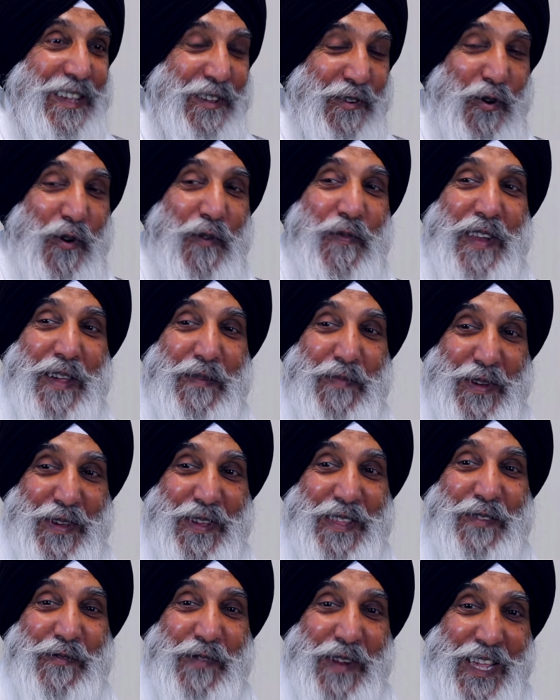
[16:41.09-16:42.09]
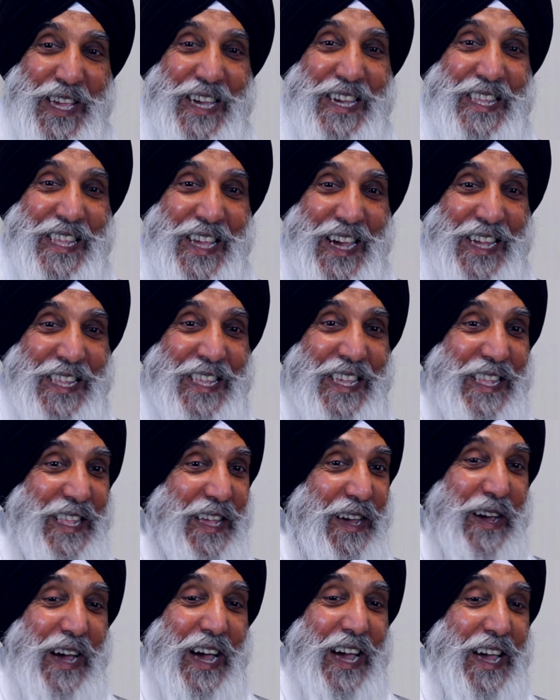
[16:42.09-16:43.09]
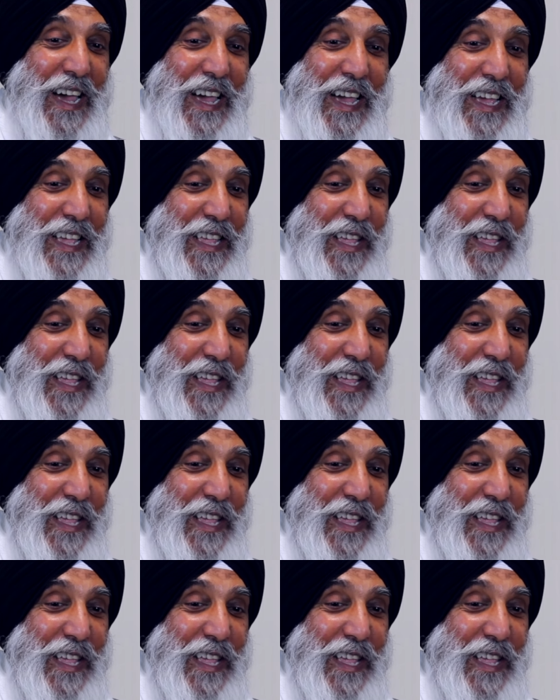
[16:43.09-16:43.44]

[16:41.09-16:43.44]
Go for it, because really, as I said,